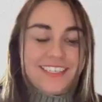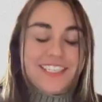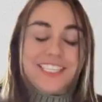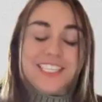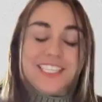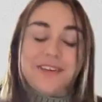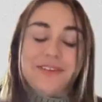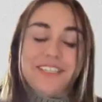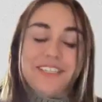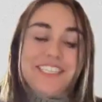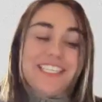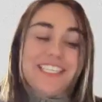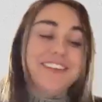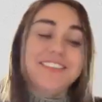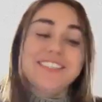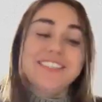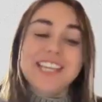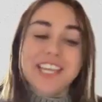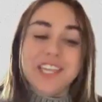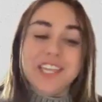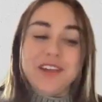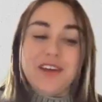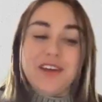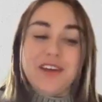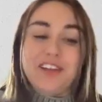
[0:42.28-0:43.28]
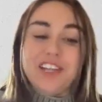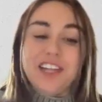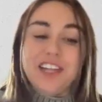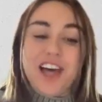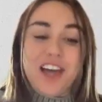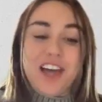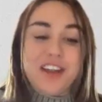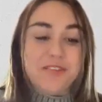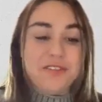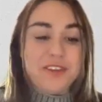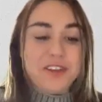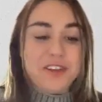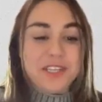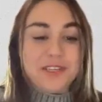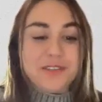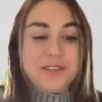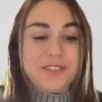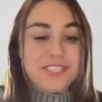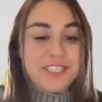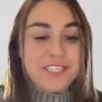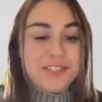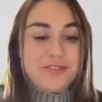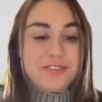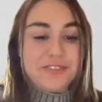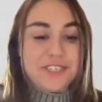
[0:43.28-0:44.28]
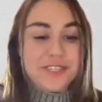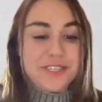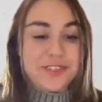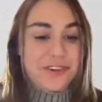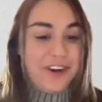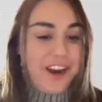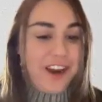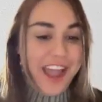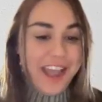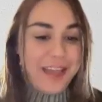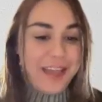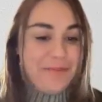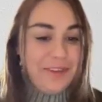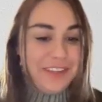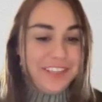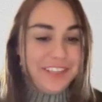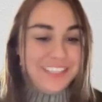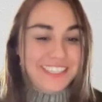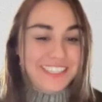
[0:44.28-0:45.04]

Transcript: so it sounds like you have a lot of good uses for Scribe.